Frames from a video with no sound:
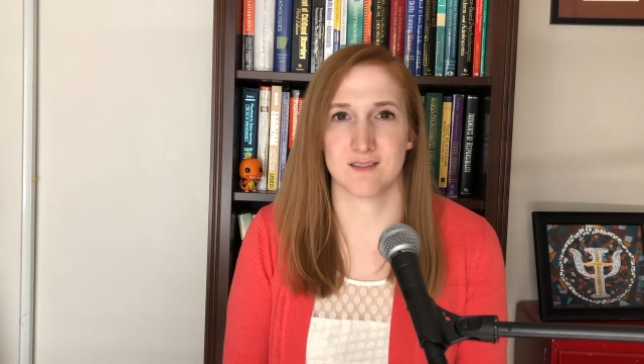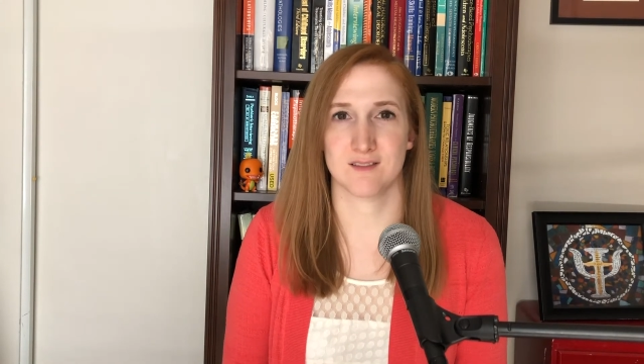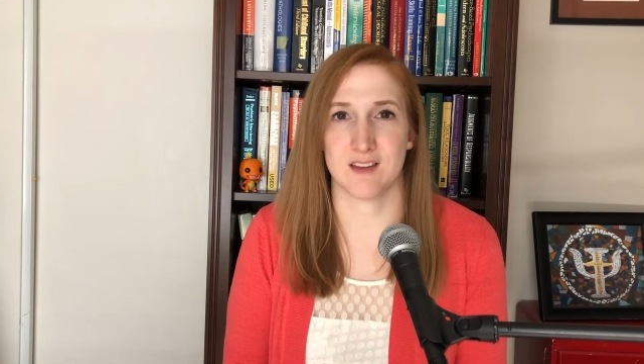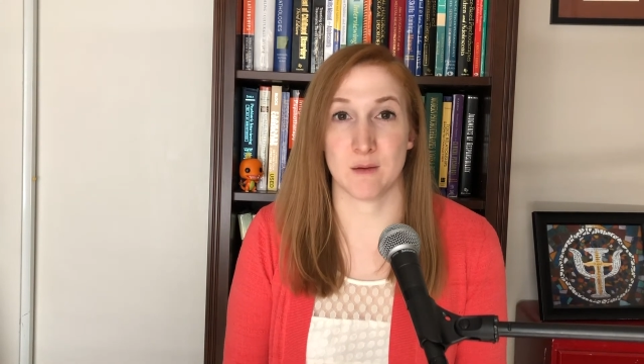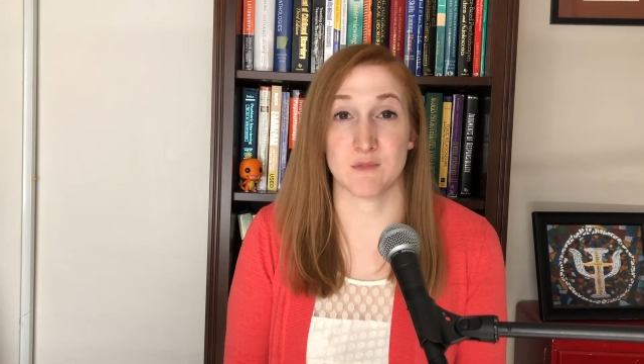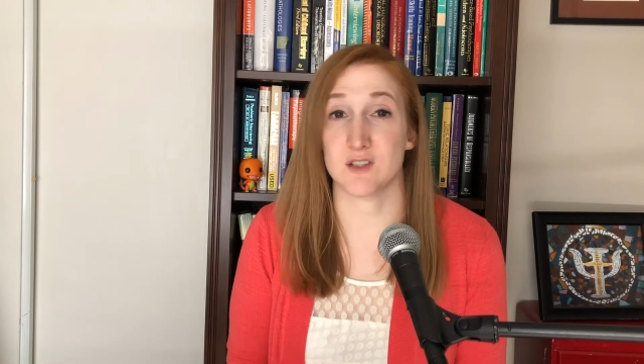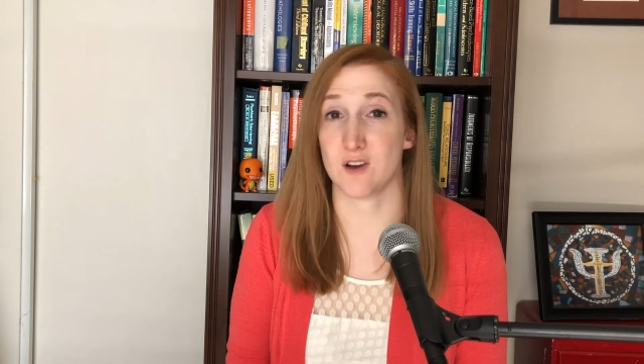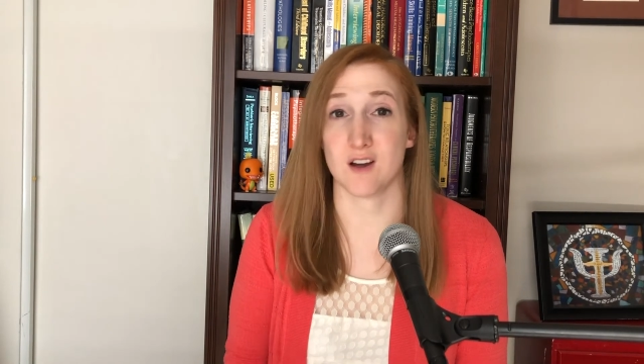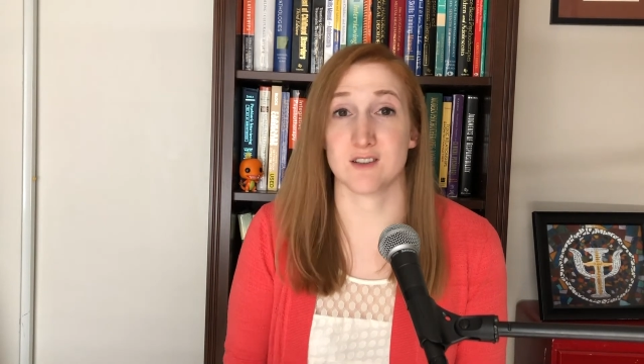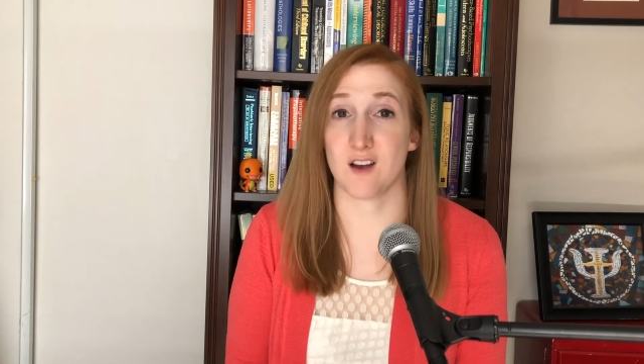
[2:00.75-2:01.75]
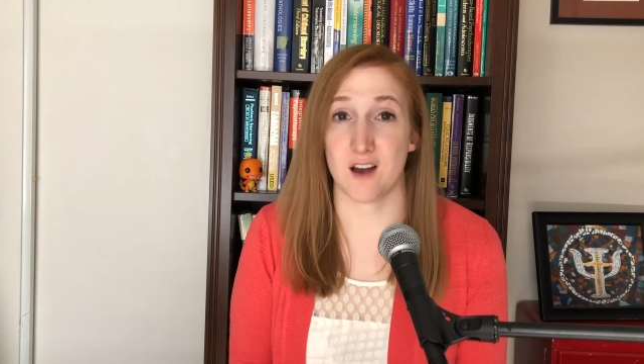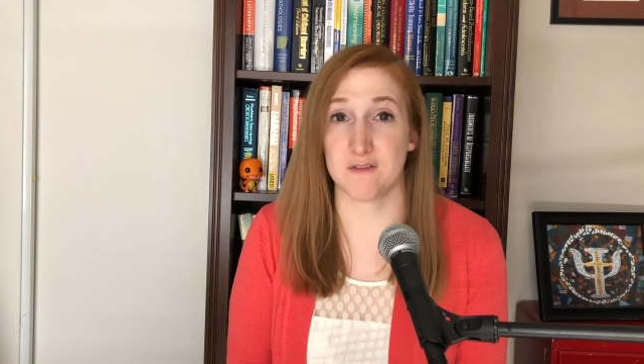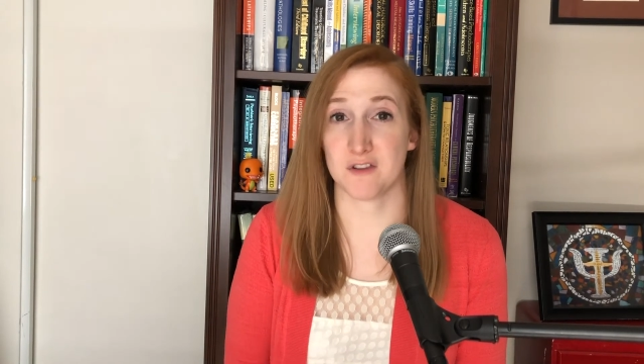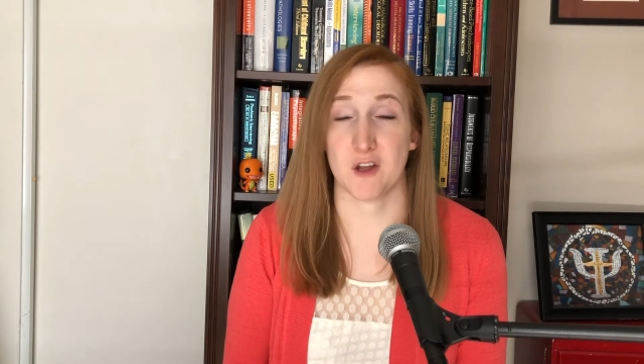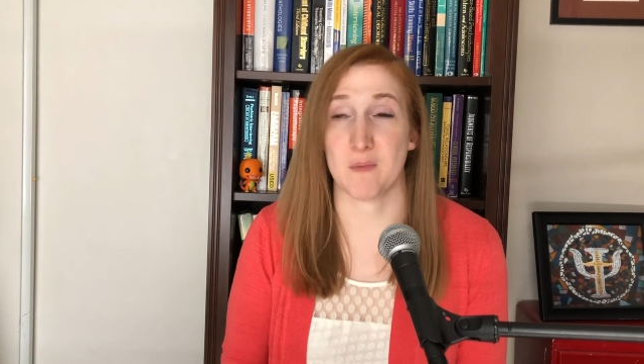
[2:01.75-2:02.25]
them to talk to God
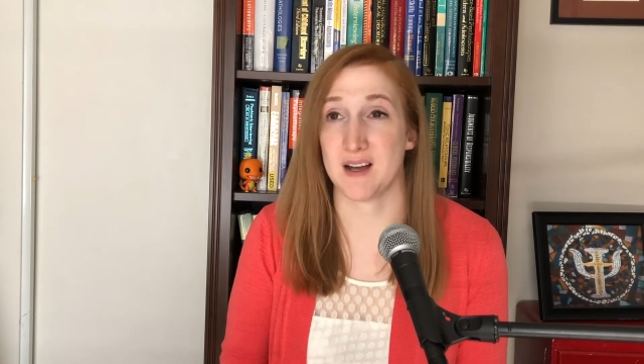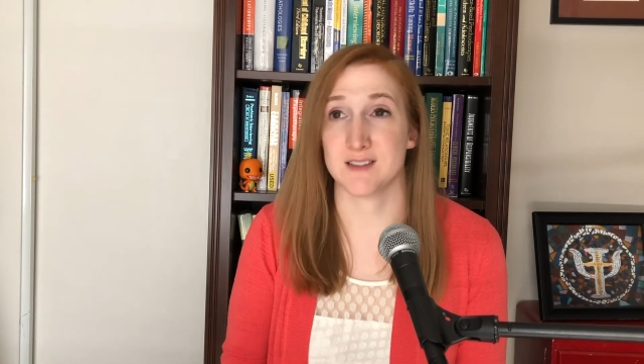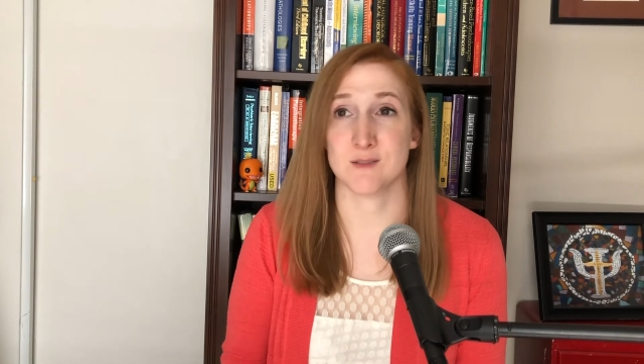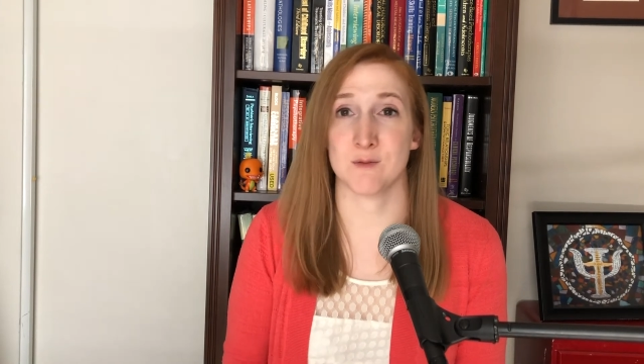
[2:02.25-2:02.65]
for them, ask them